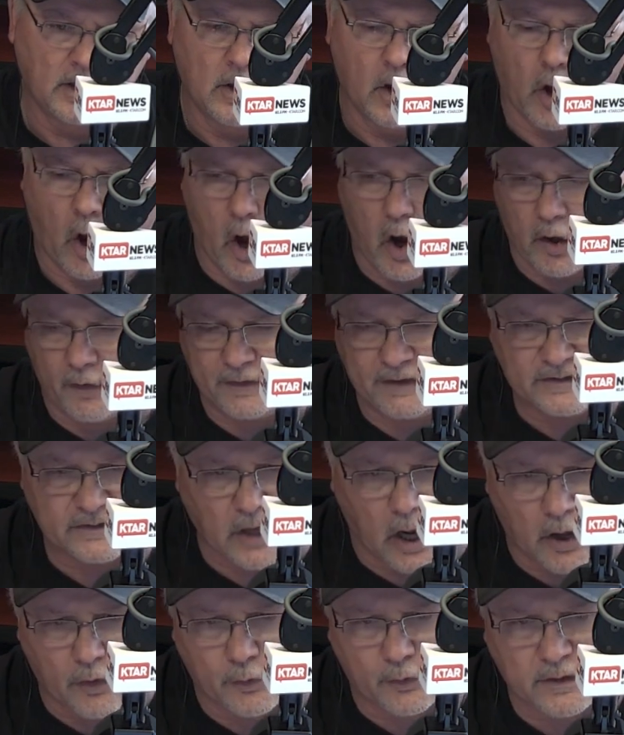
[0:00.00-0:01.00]
all these
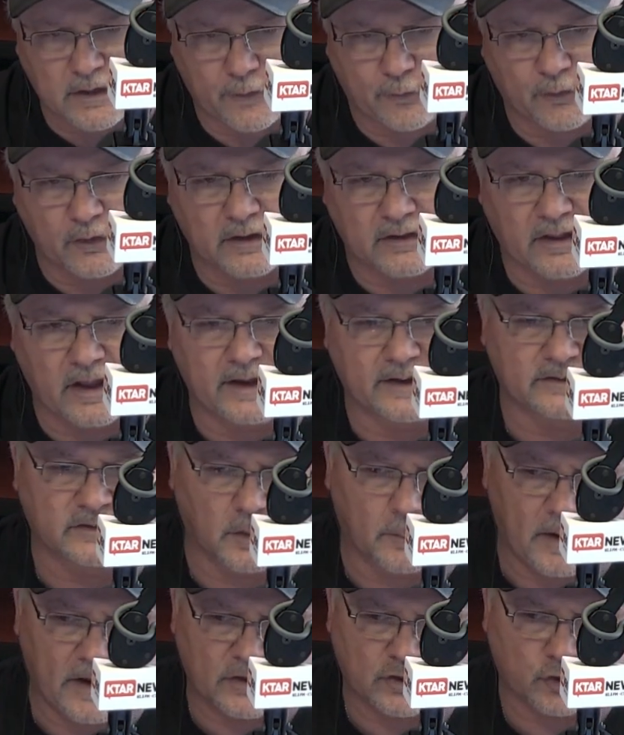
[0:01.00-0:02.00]
other different things to
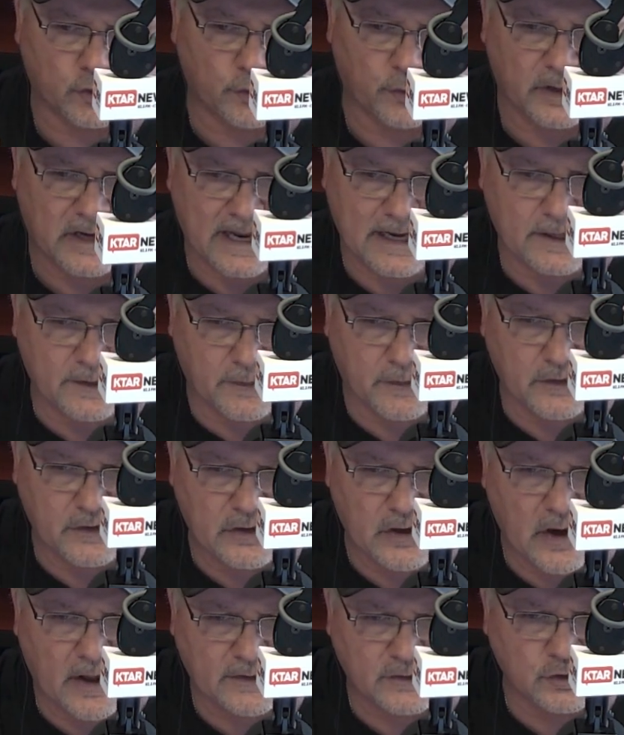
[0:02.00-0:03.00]
make sure you're getting the
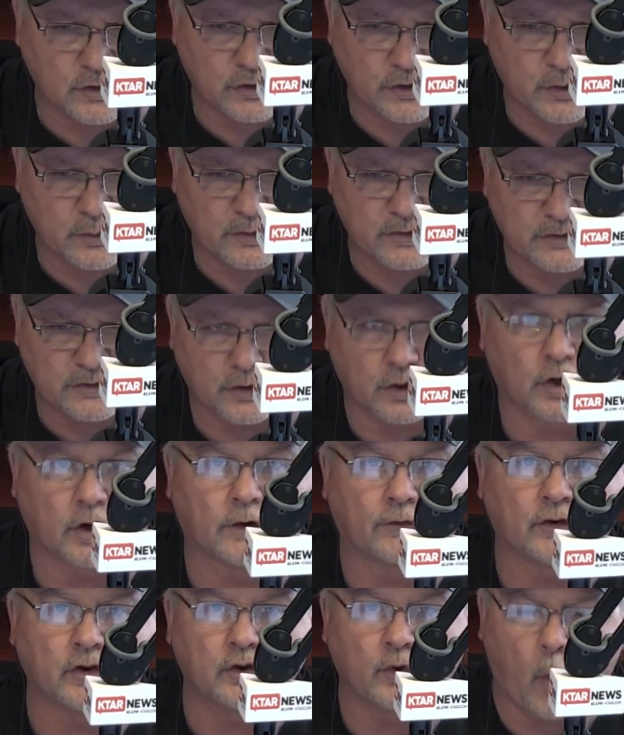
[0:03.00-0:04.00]
deductions you
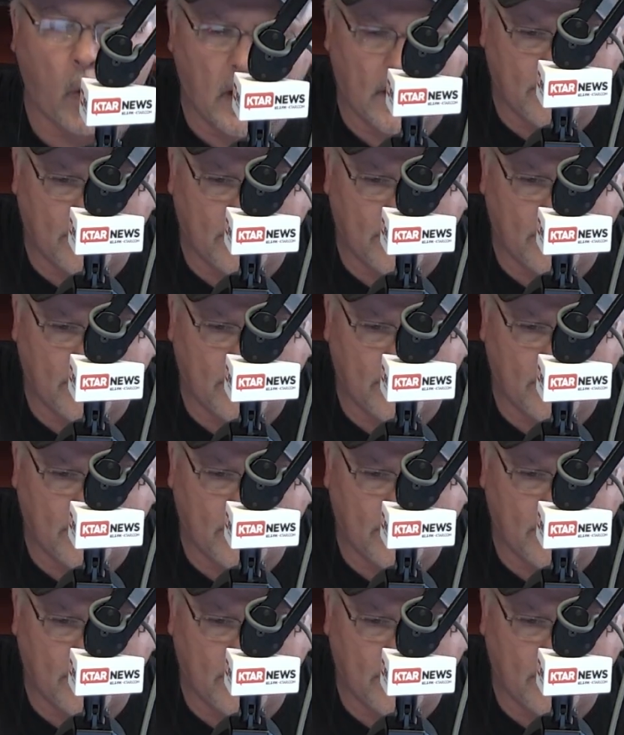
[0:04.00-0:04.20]
deserve and you aren't